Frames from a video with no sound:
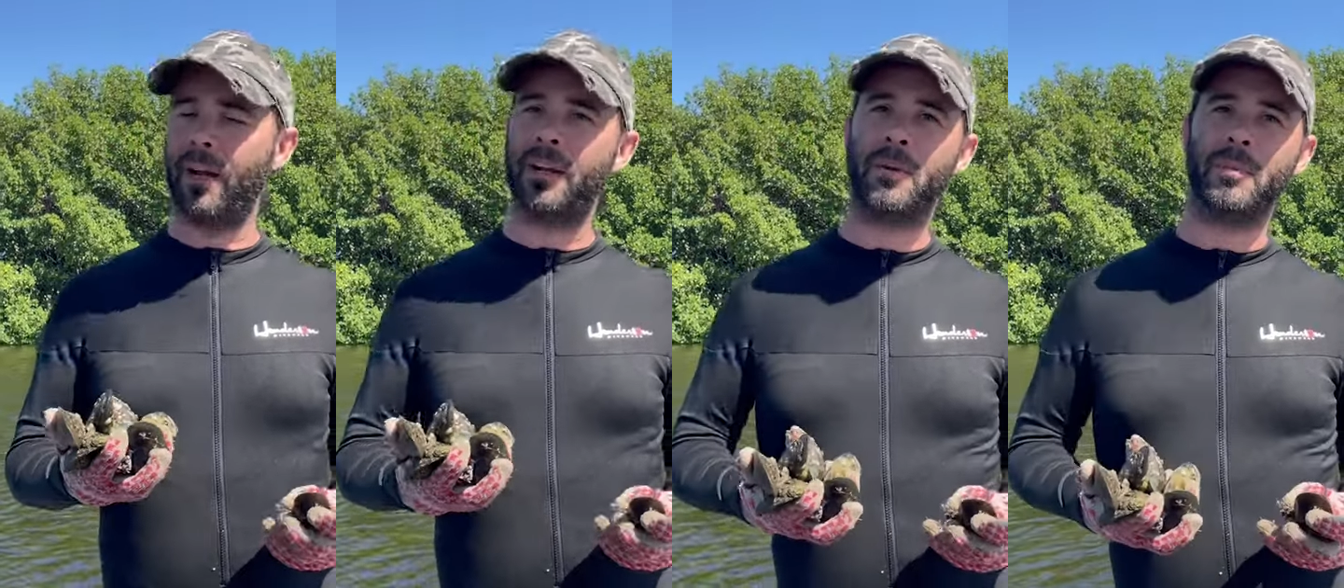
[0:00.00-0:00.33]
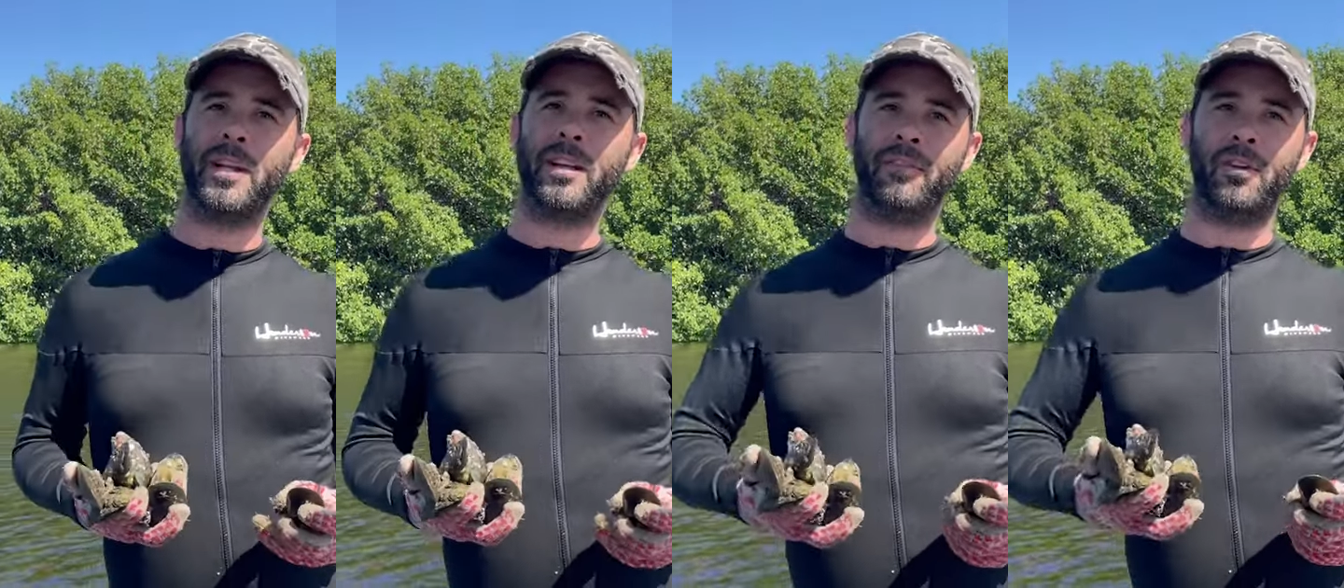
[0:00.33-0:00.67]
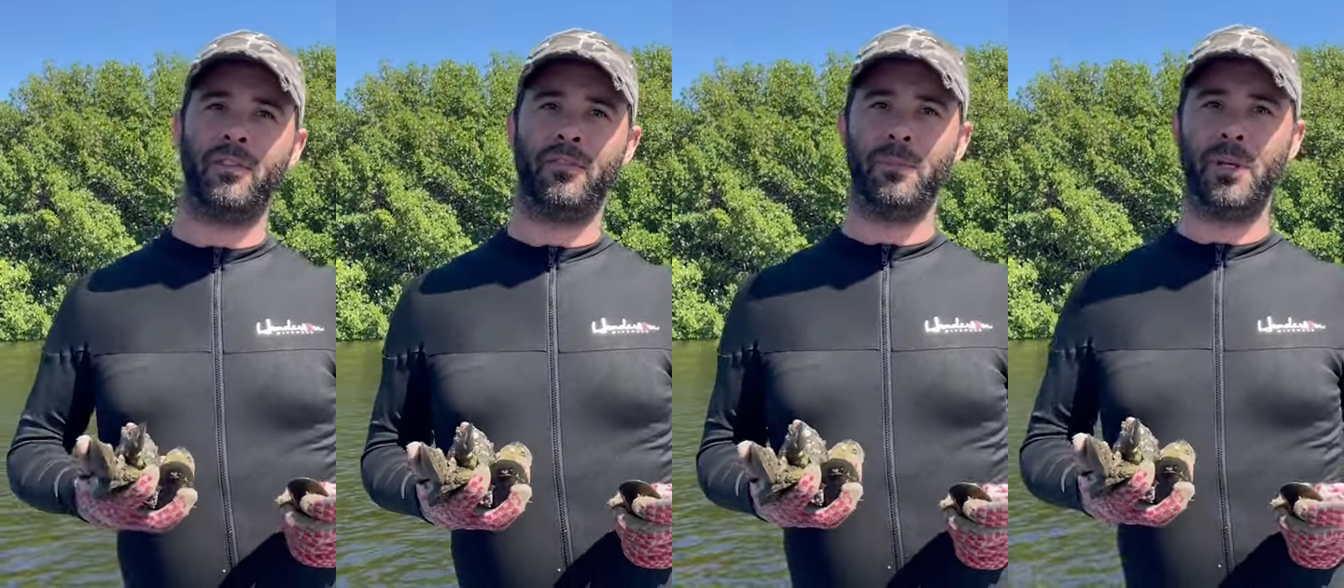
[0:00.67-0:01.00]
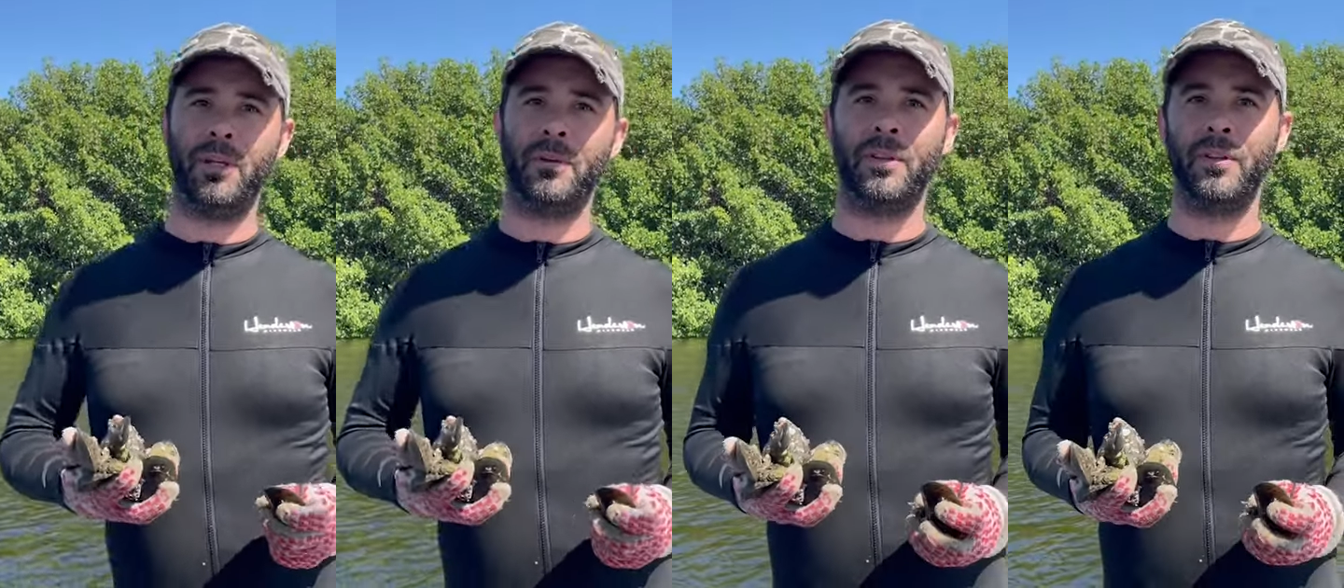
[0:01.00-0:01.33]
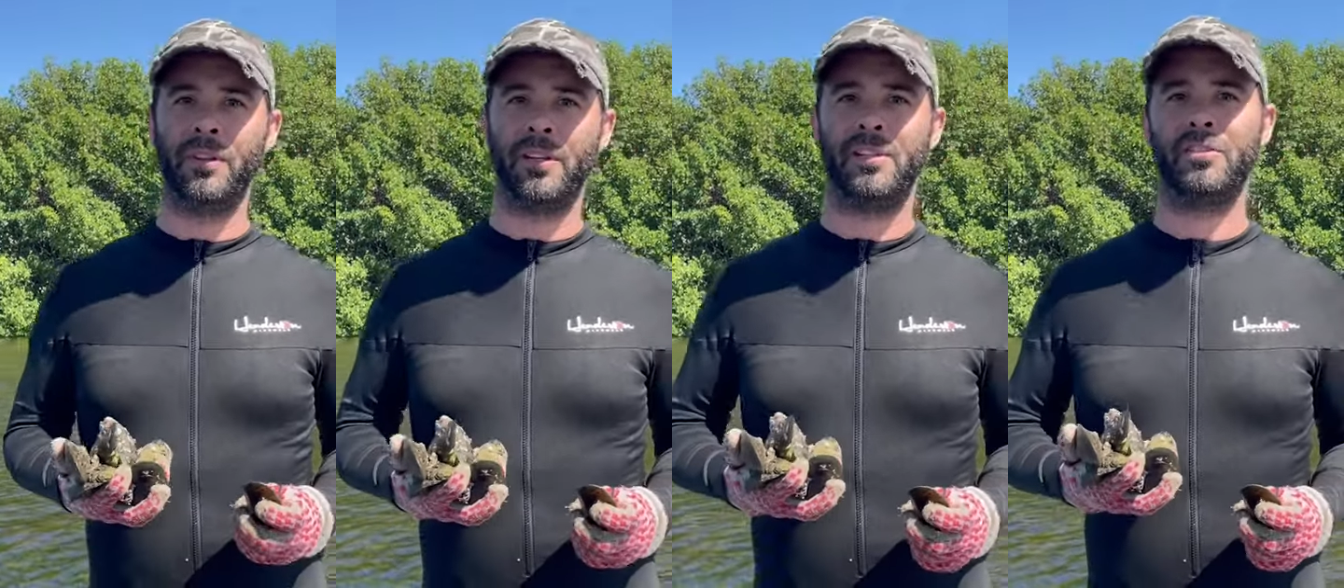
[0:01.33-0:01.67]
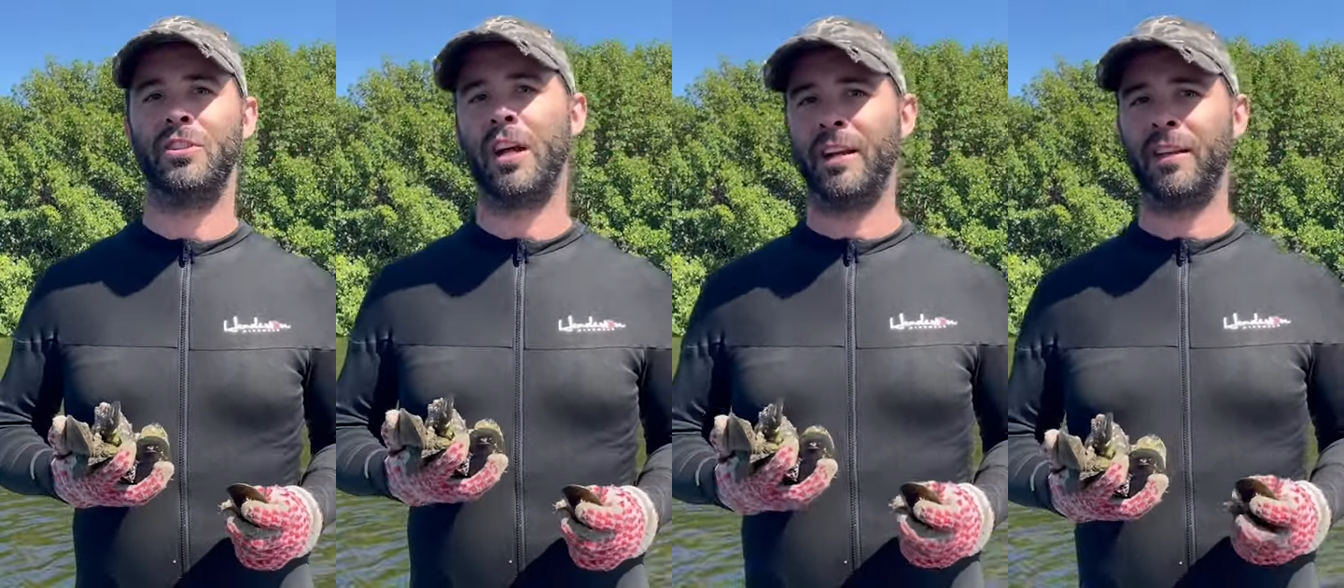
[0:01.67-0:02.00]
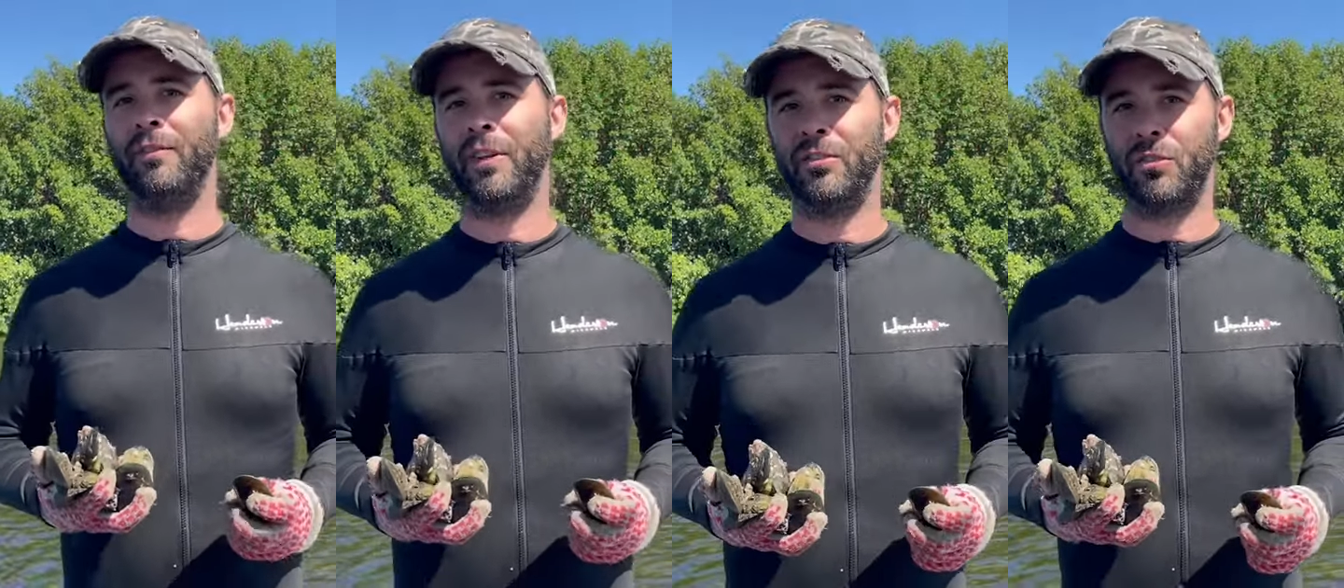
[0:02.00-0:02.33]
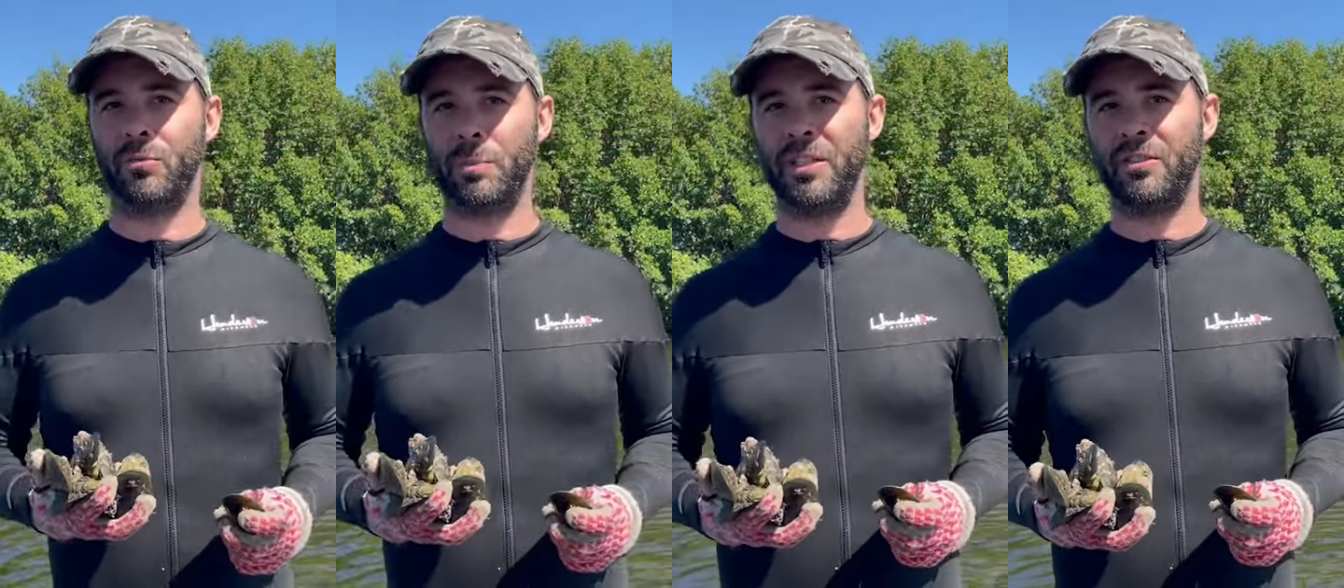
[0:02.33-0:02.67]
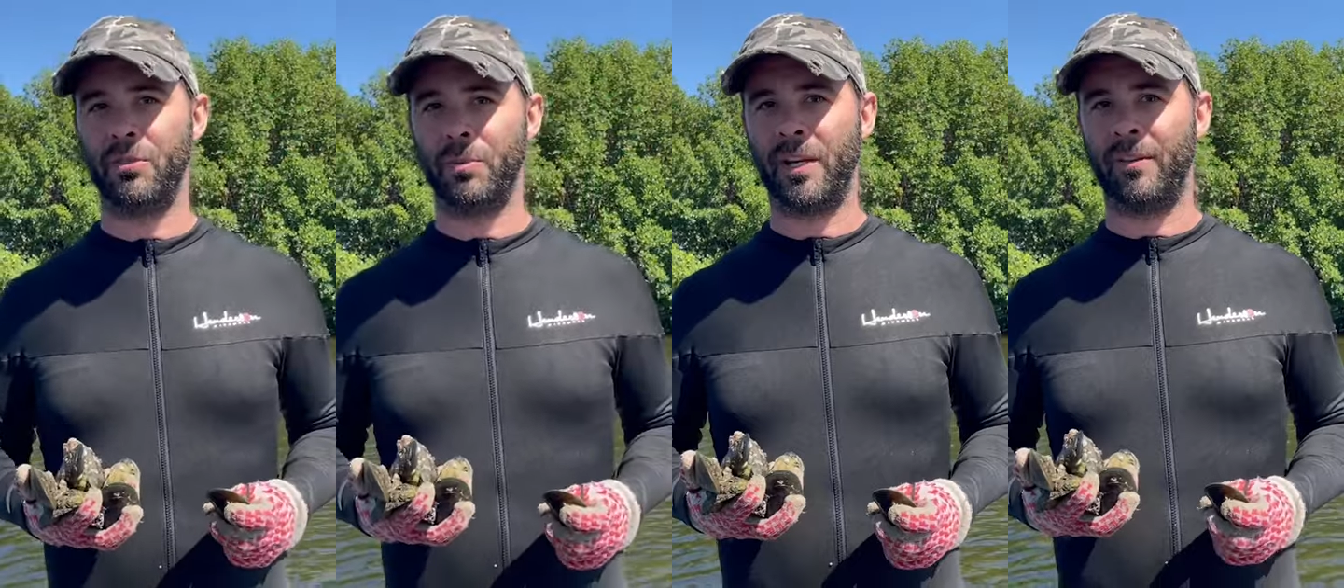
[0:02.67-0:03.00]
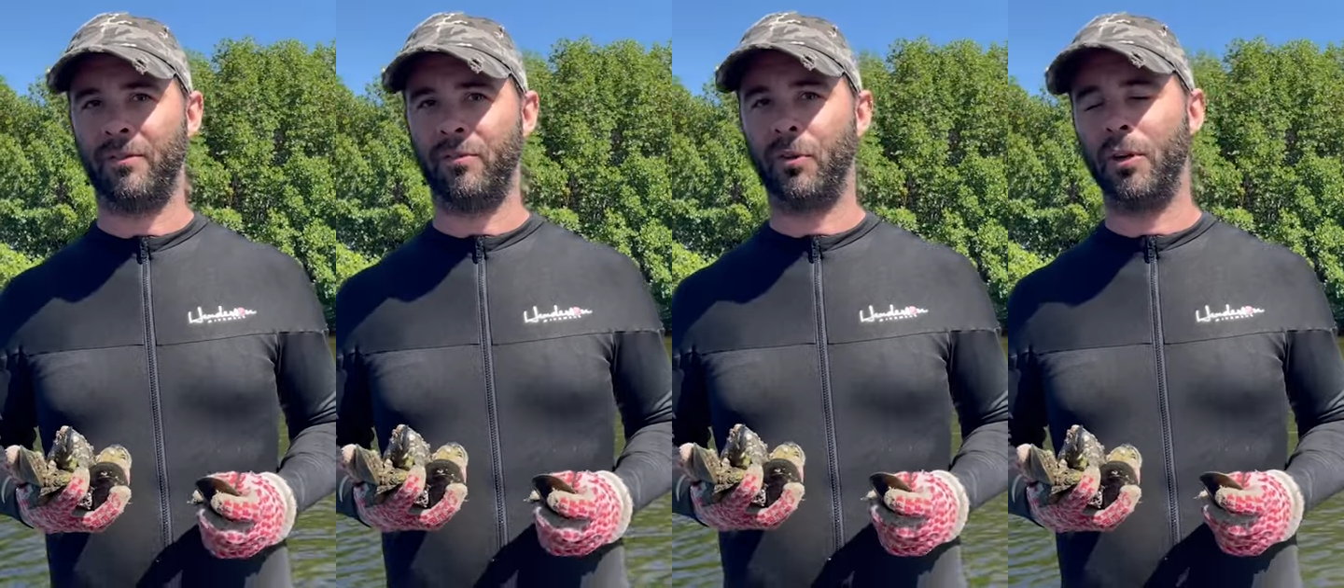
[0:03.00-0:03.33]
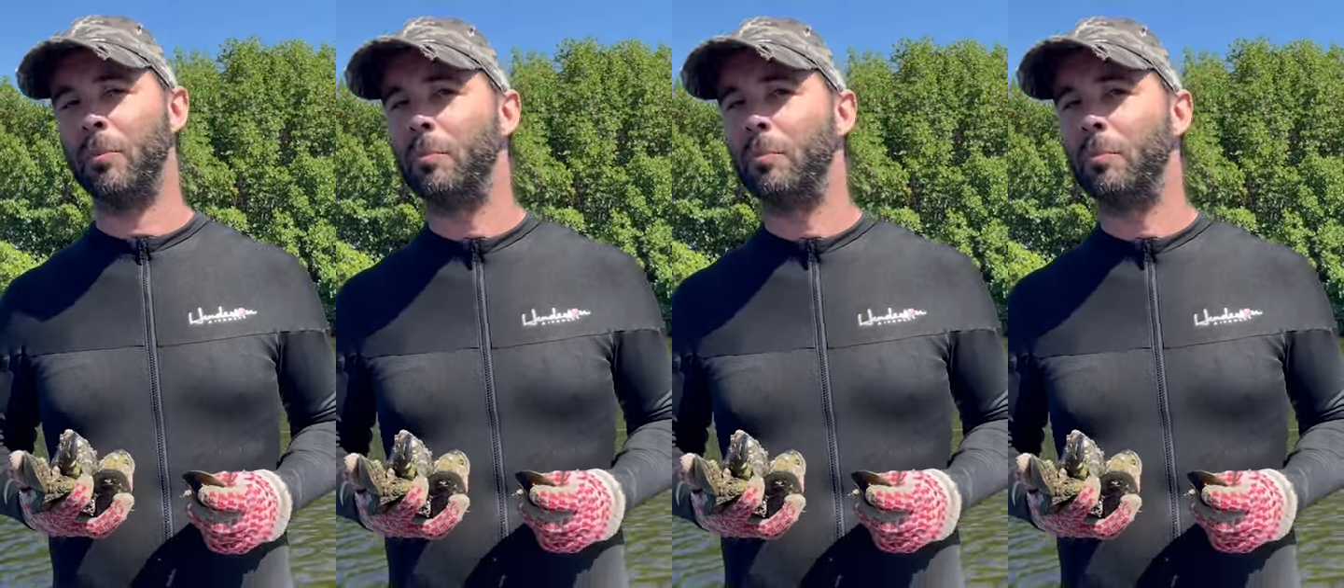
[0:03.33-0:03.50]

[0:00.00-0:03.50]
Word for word: I know many of you are familiar with all the exotic invasive species we have in Florida,